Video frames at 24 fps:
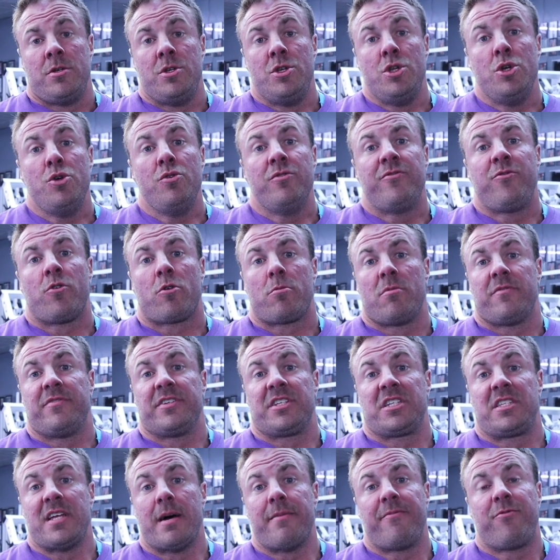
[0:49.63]
new form of
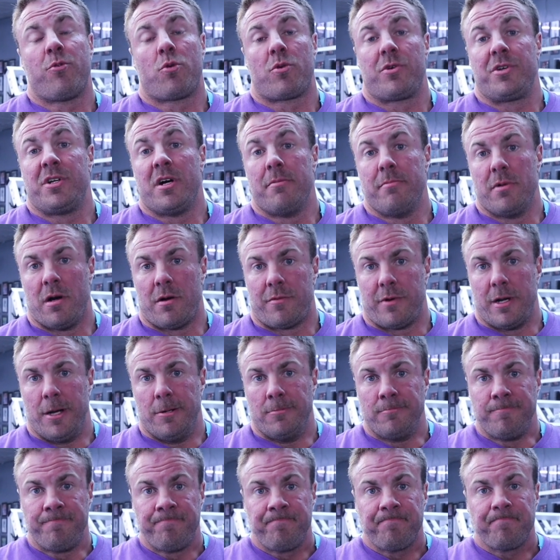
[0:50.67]
a step forward dumbbell
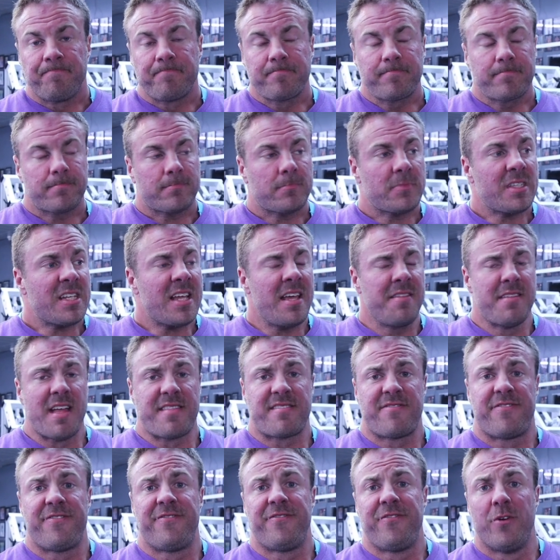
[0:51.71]
row
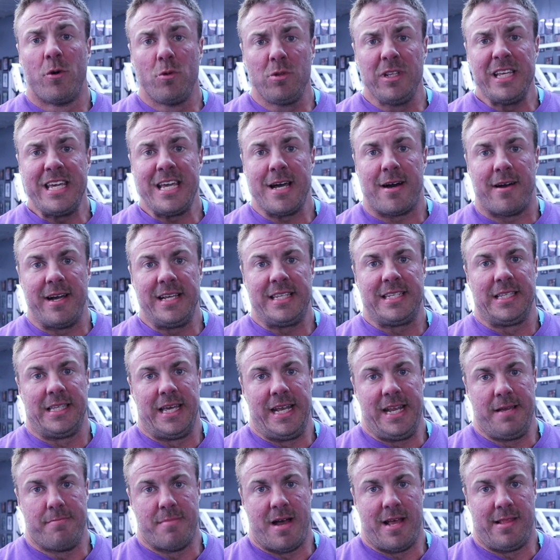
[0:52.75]
that's fully
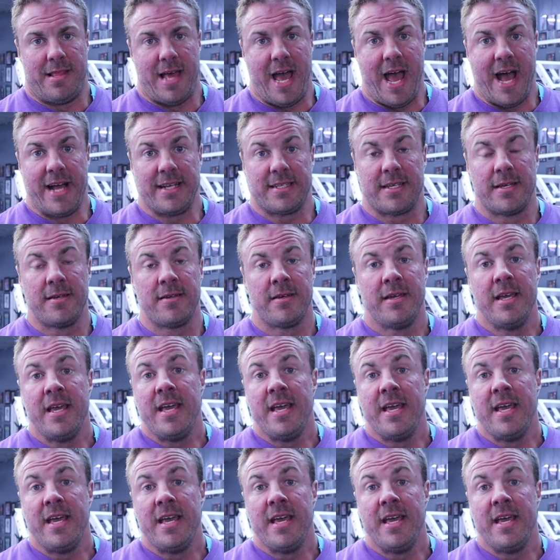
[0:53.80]
isolating my lat.